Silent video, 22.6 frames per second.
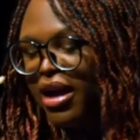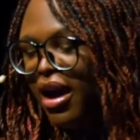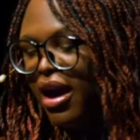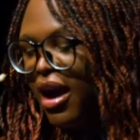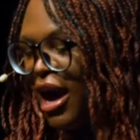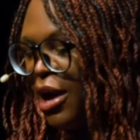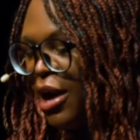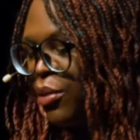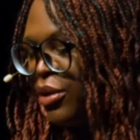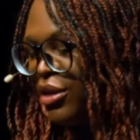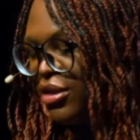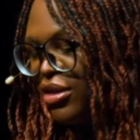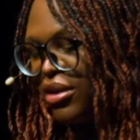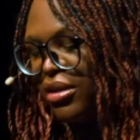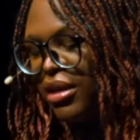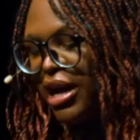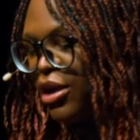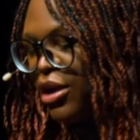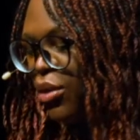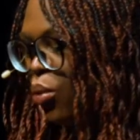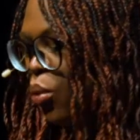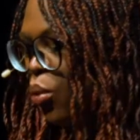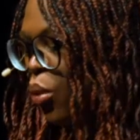I went to
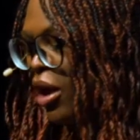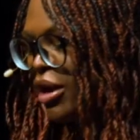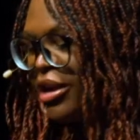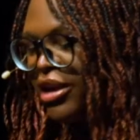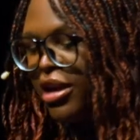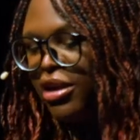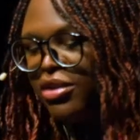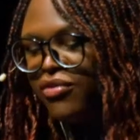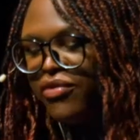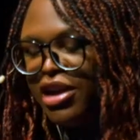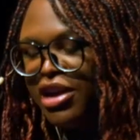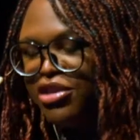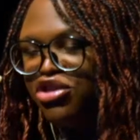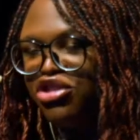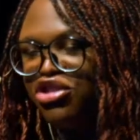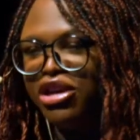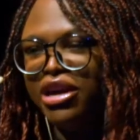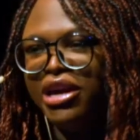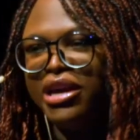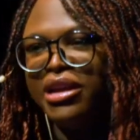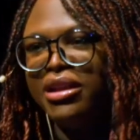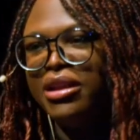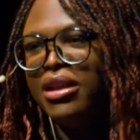like one
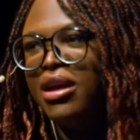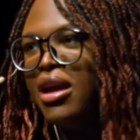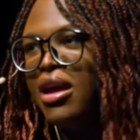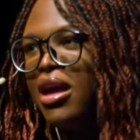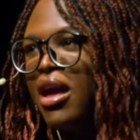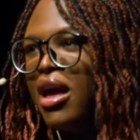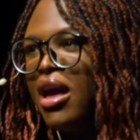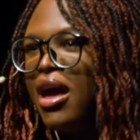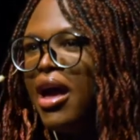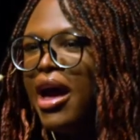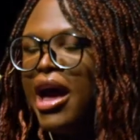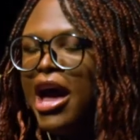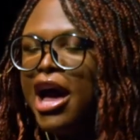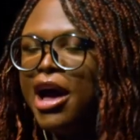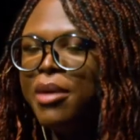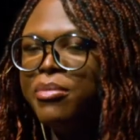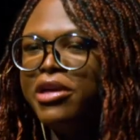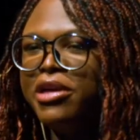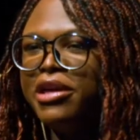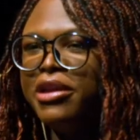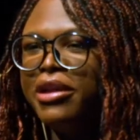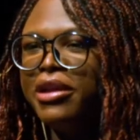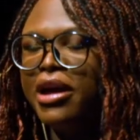convention
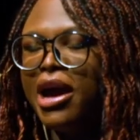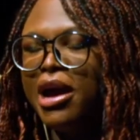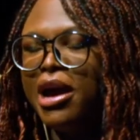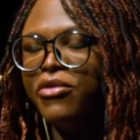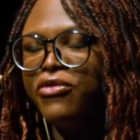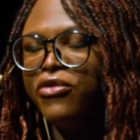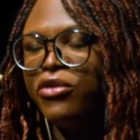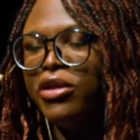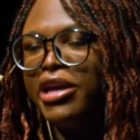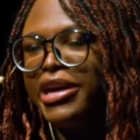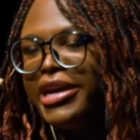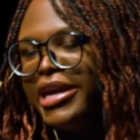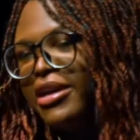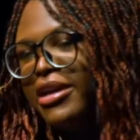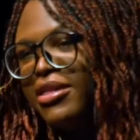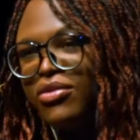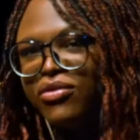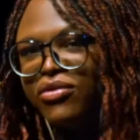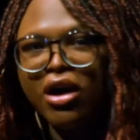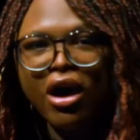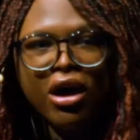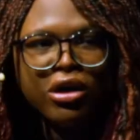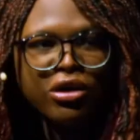for like kids
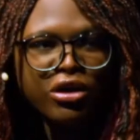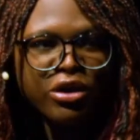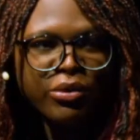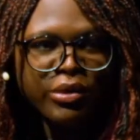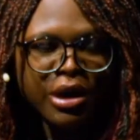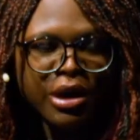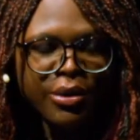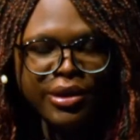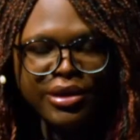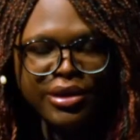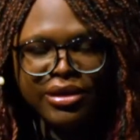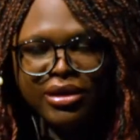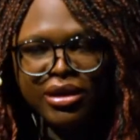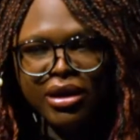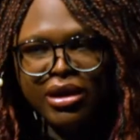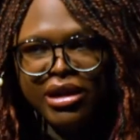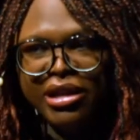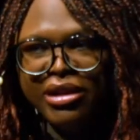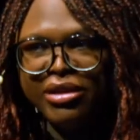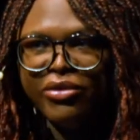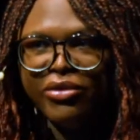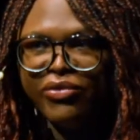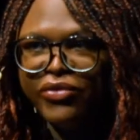of color when I was
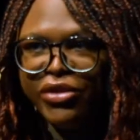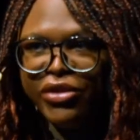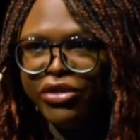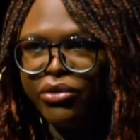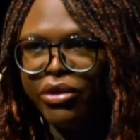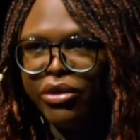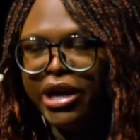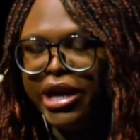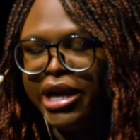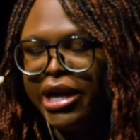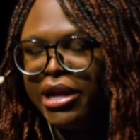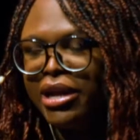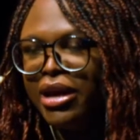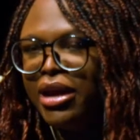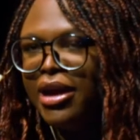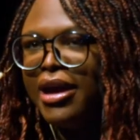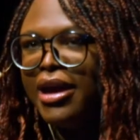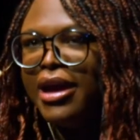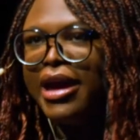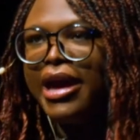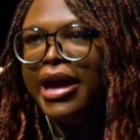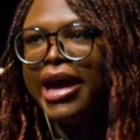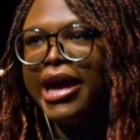in the 5th grade,
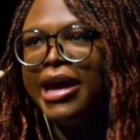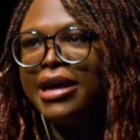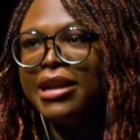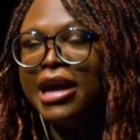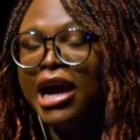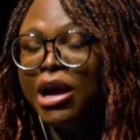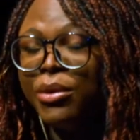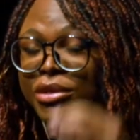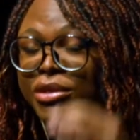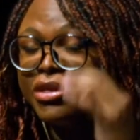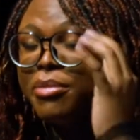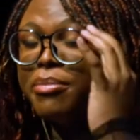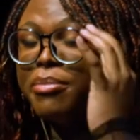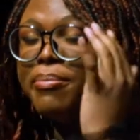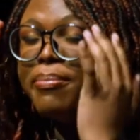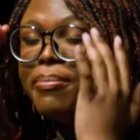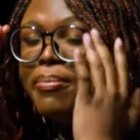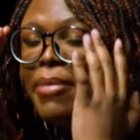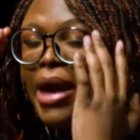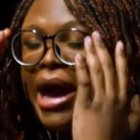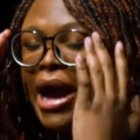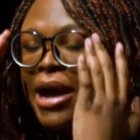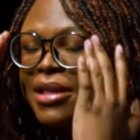and I was a
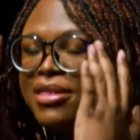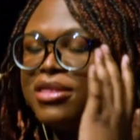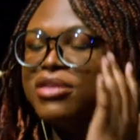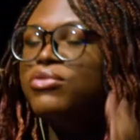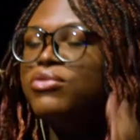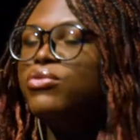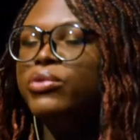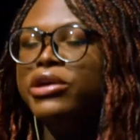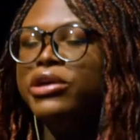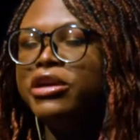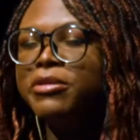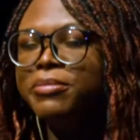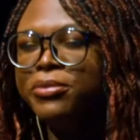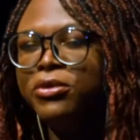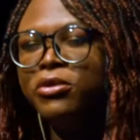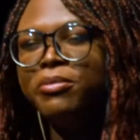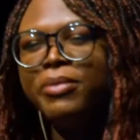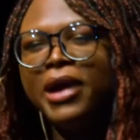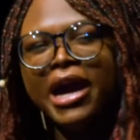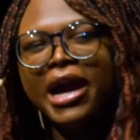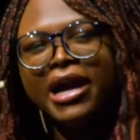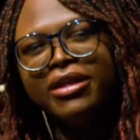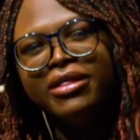massive weeaboo
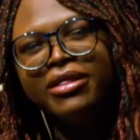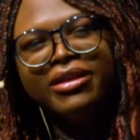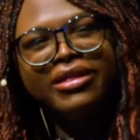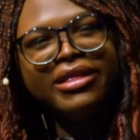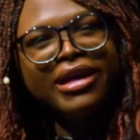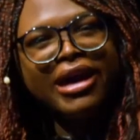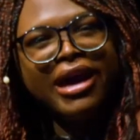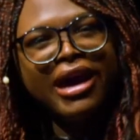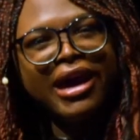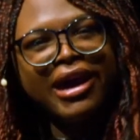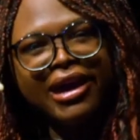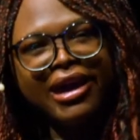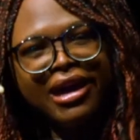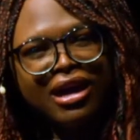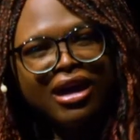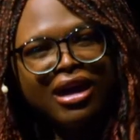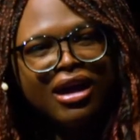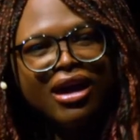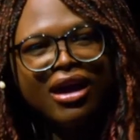back in the day.